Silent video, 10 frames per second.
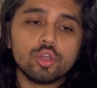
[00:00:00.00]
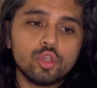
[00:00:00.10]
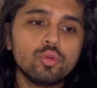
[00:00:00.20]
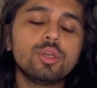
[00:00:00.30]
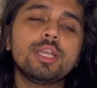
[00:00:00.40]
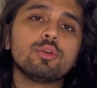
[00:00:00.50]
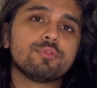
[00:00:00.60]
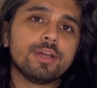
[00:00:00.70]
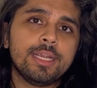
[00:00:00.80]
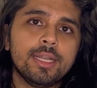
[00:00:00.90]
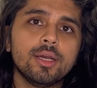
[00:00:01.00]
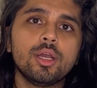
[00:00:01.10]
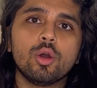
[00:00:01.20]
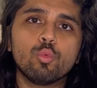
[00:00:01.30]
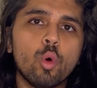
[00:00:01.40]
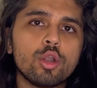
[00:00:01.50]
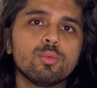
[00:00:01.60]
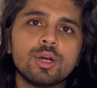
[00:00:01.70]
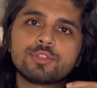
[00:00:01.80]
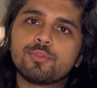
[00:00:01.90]
you need to find what
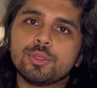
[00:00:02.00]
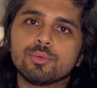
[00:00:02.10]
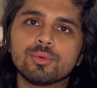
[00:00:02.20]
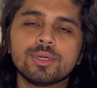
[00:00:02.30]
works for you.